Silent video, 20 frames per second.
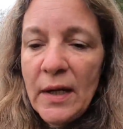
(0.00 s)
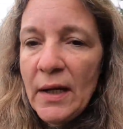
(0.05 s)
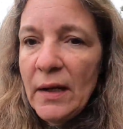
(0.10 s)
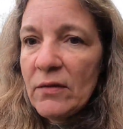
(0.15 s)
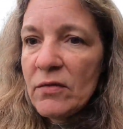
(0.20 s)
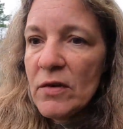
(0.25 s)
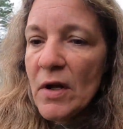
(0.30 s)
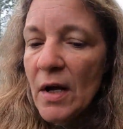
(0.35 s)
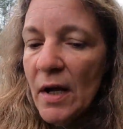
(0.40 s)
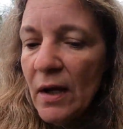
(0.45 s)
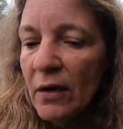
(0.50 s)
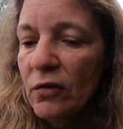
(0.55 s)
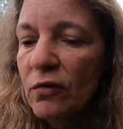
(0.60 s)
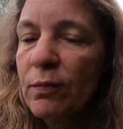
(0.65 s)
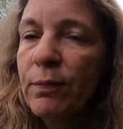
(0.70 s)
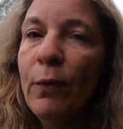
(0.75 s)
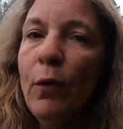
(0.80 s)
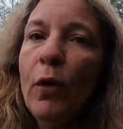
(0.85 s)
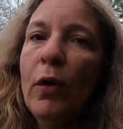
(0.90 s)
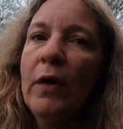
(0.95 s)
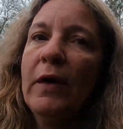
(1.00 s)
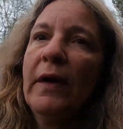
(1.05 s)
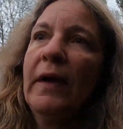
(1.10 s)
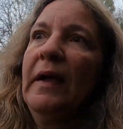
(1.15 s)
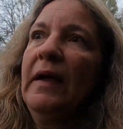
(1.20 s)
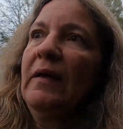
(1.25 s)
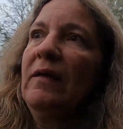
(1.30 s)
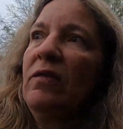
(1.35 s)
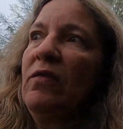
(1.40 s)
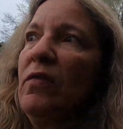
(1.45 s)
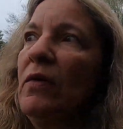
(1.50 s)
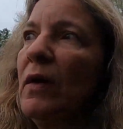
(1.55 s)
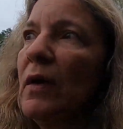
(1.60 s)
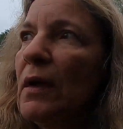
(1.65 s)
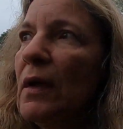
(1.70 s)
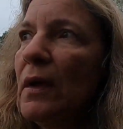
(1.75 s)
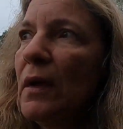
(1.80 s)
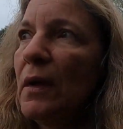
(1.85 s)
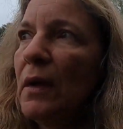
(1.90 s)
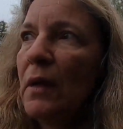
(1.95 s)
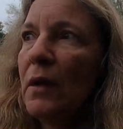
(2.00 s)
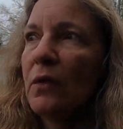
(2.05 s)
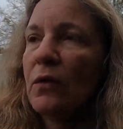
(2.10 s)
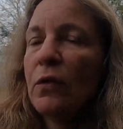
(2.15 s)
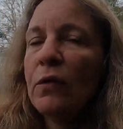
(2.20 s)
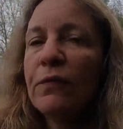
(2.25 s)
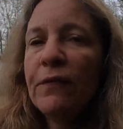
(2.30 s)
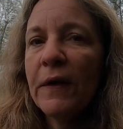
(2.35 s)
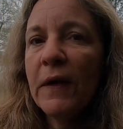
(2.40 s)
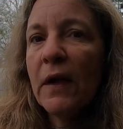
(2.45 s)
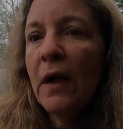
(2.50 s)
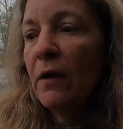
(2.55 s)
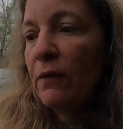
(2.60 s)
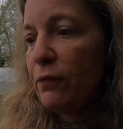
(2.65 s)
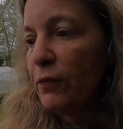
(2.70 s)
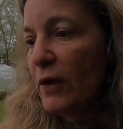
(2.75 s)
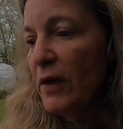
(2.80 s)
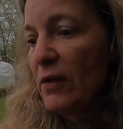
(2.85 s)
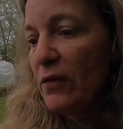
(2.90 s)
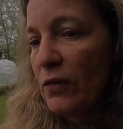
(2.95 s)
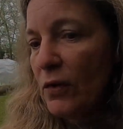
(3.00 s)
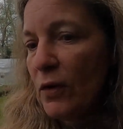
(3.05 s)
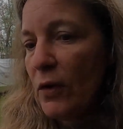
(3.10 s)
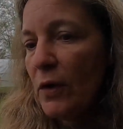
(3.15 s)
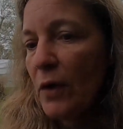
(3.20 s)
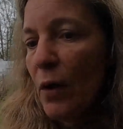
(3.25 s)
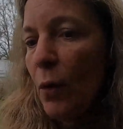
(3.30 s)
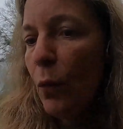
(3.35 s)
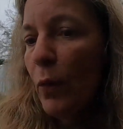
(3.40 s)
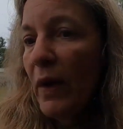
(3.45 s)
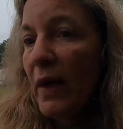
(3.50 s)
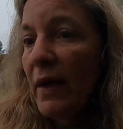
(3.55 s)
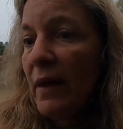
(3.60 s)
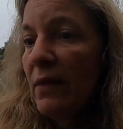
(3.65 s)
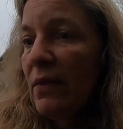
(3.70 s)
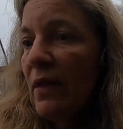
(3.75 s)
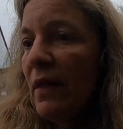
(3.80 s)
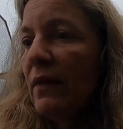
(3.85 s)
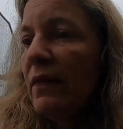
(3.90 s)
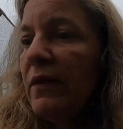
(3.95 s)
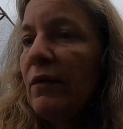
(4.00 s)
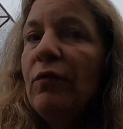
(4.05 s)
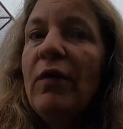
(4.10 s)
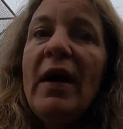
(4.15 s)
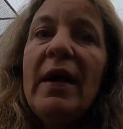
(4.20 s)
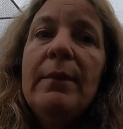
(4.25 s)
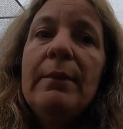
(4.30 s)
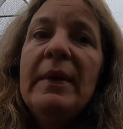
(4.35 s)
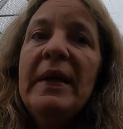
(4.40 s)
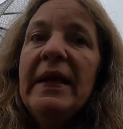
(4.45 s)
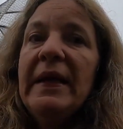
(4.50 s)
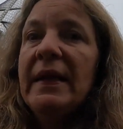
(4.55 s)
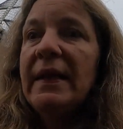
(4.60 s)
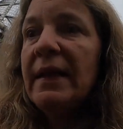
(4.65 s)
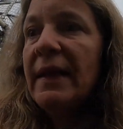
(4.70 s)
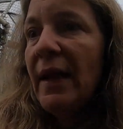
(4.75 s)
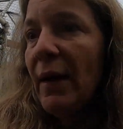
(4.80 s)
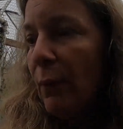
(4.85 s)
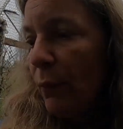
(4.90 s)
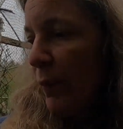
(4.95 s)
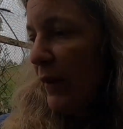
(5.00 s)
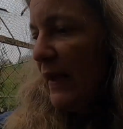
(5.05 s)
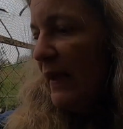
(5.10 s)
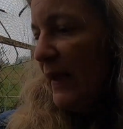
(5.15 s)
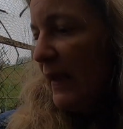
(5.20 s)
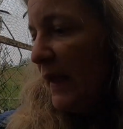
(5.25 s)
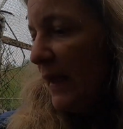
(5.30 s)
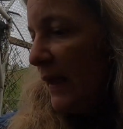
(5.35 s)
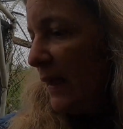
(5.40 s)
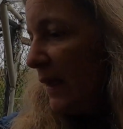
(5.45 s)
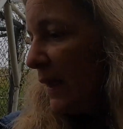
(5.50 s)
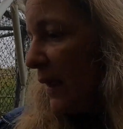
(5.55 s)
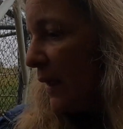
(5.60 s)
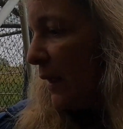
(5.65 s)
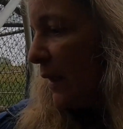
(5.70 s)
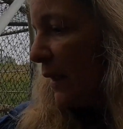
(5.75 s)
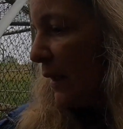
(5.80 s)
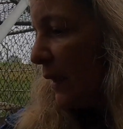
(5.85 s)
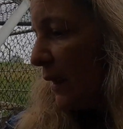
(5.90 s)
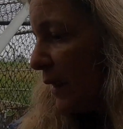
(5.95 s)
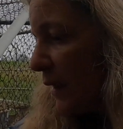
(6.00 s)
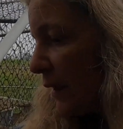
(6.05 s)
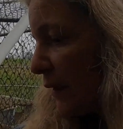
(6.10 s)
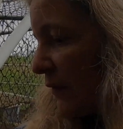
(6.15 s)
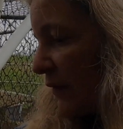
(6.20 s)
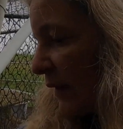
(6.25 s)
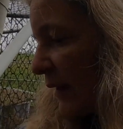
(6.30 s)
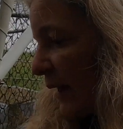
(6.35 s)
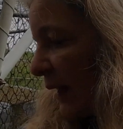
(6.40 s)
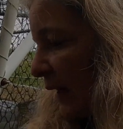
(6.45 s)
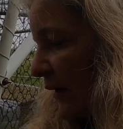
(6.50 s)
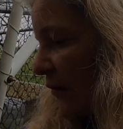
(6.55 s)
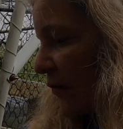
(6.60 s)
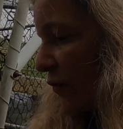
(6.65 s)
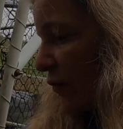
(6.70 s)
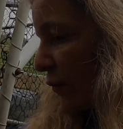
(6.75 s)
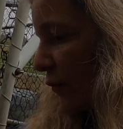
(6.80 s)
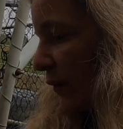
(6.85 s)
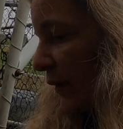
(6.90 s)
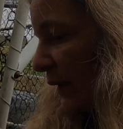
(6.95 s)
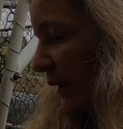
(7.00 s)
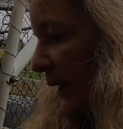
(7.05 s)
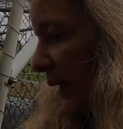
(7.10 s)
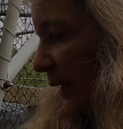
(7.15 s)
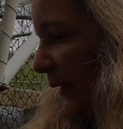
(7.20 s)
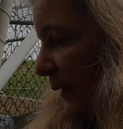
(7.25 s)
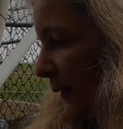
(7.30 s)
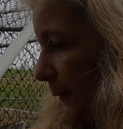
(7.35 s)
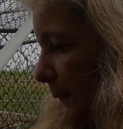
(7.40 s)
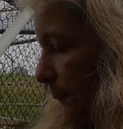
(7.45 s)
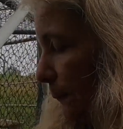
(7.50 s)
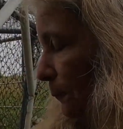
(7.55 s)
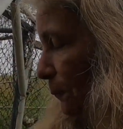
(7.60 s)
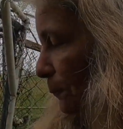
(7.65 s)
it's not a sport, it's to fill our freezer with the red meat that we need to get us through the year.